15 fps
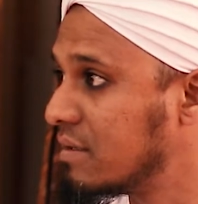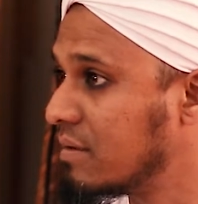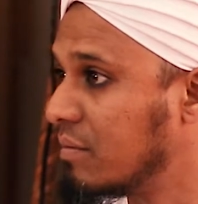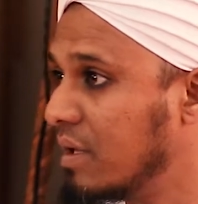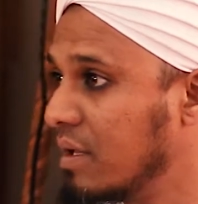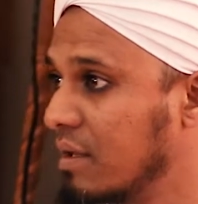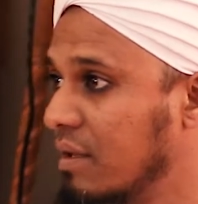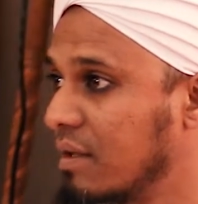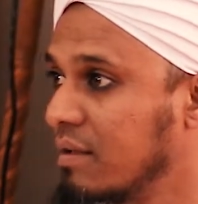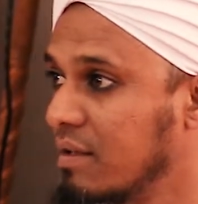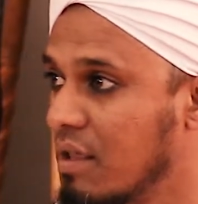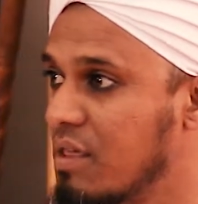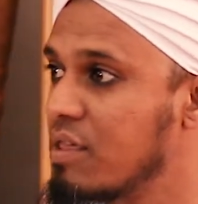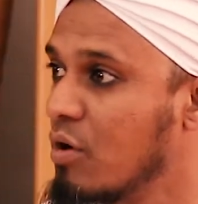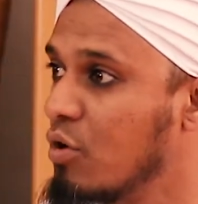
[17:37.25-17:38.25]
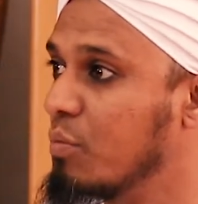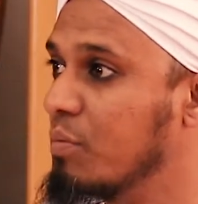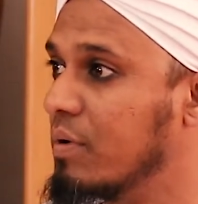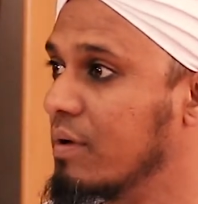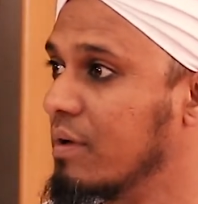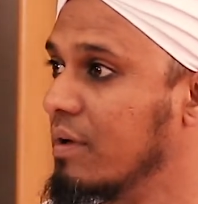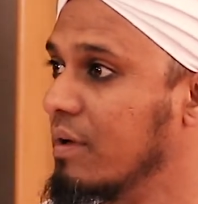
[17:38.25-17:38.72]
meaning that in a thawb,
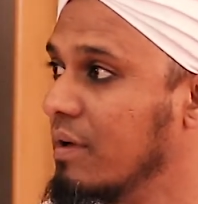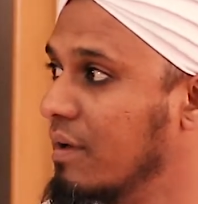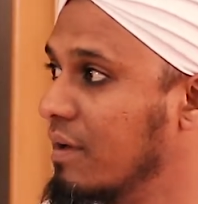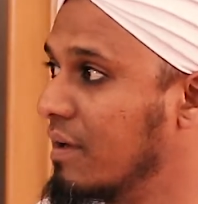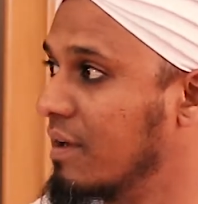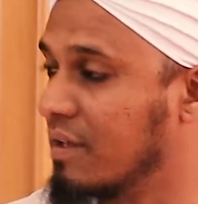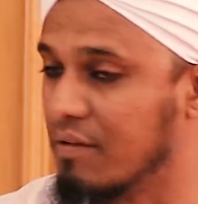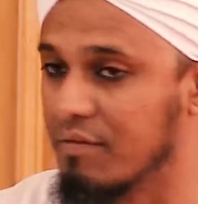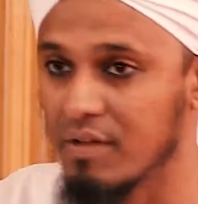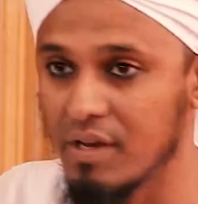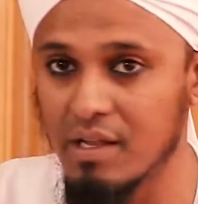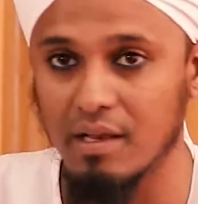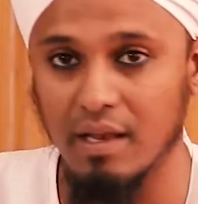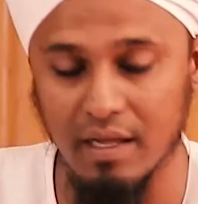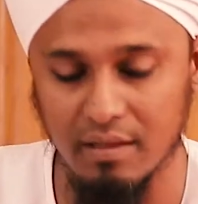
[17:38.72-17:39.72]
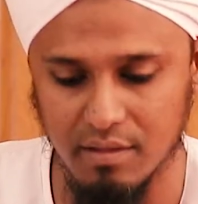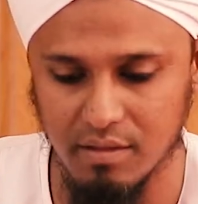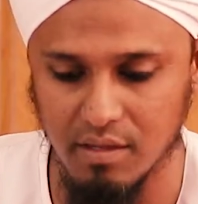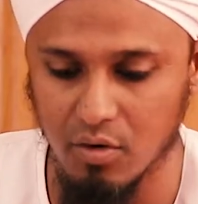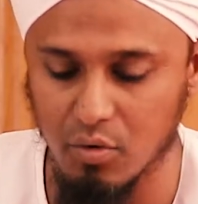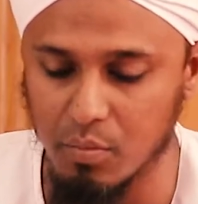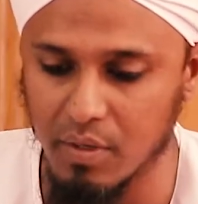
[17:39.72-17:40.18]
in a very light
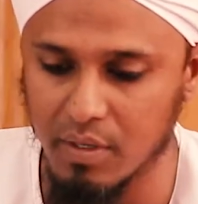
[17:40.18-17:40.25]
thawb.